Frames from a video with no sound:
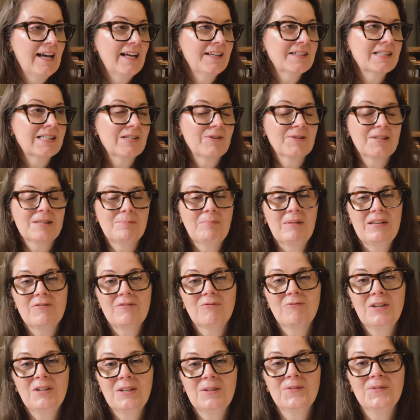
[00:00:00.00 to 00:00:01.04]
So it's been a
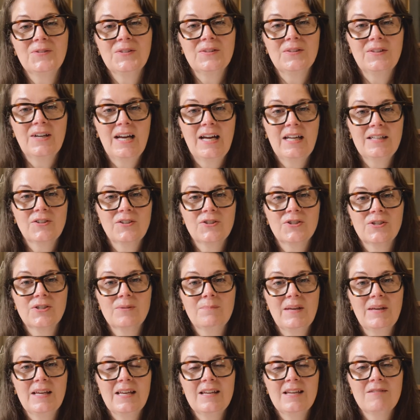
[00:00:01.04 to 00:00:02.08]
real delight to
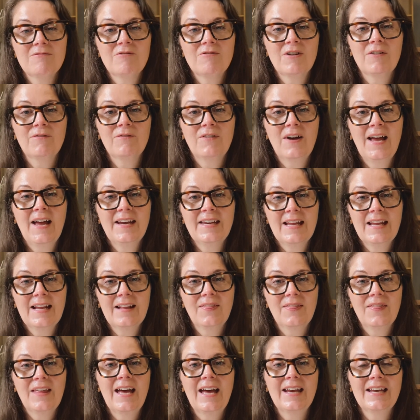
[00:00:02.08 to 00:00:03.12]
be
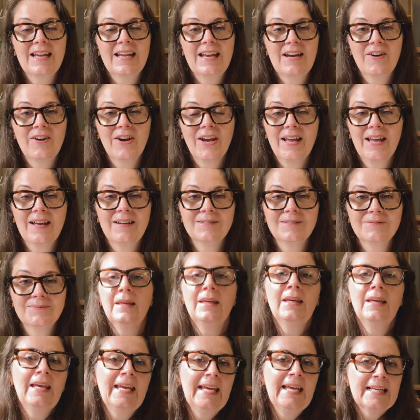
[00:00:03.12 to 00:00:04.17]
refining that area.
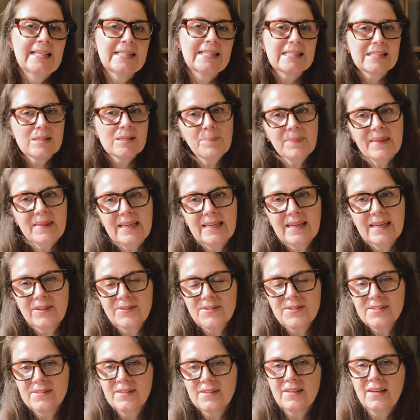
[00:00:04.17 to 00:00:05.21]
Something
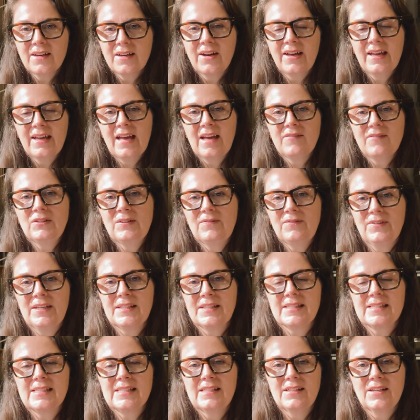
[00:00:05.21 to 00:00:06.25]
else that I have
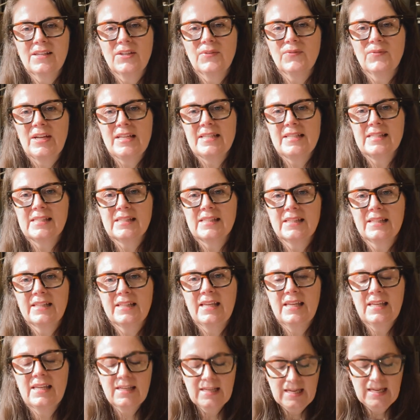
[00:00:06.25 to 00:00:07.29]
invested in
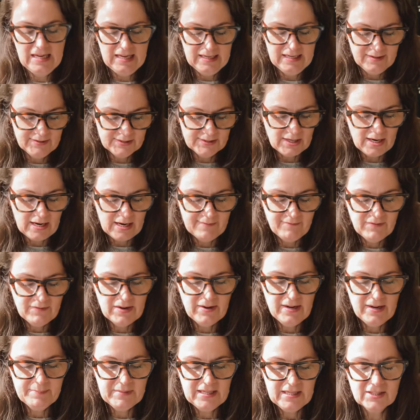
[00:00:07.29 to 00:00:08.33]
recently, and I
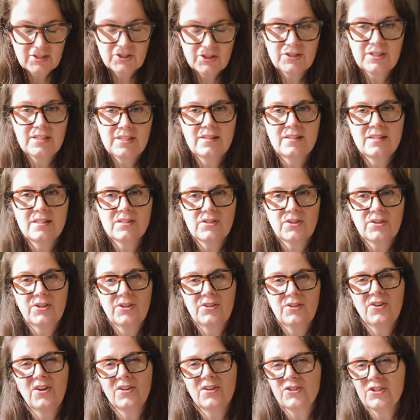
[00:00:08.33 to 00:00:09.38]
very much did so
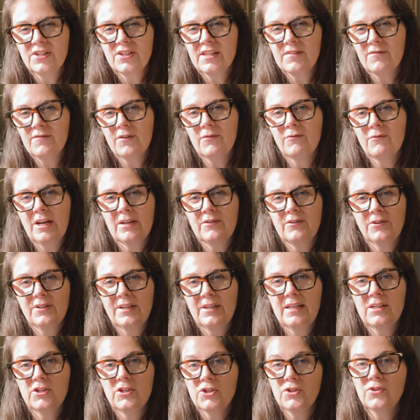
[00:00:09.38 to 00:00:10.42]
not just for
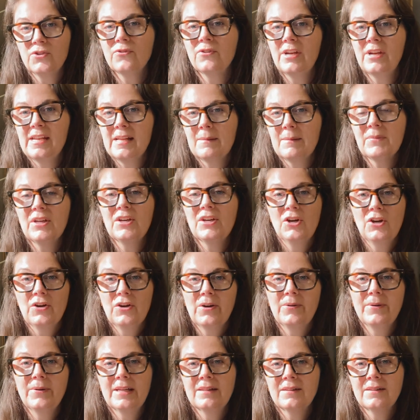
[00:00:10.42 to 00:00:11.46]
recreational reading, but
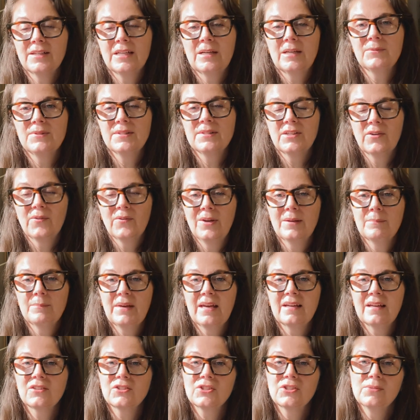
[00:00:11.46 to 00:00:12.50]
knowing that I was going
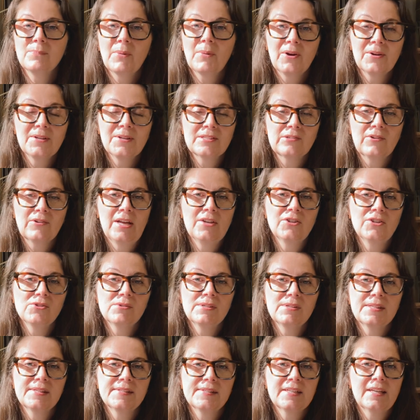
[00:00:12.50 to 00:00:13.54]
back to
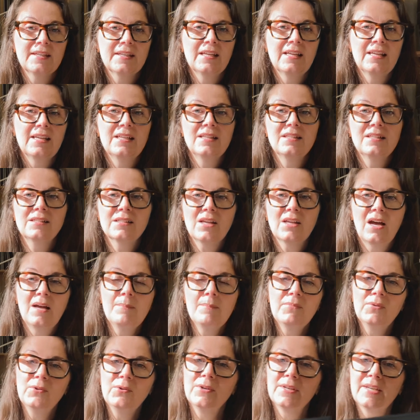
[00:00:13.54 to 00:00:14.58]
postgraduate study, is I
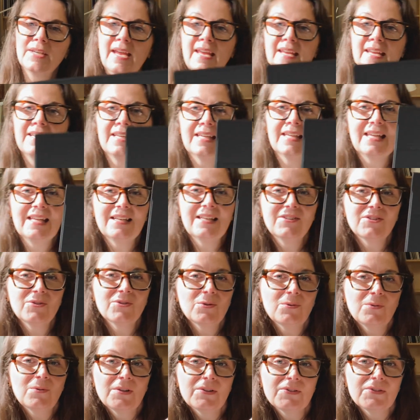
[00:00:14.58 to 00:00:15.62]
bought a
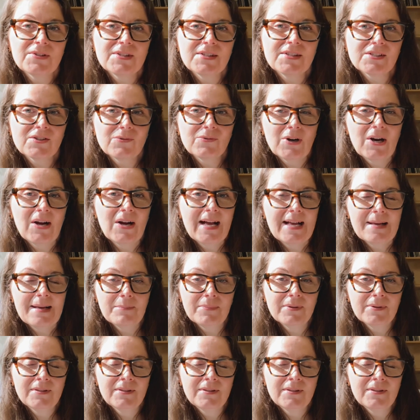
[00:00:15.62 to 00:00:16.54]
Kindle Scribe.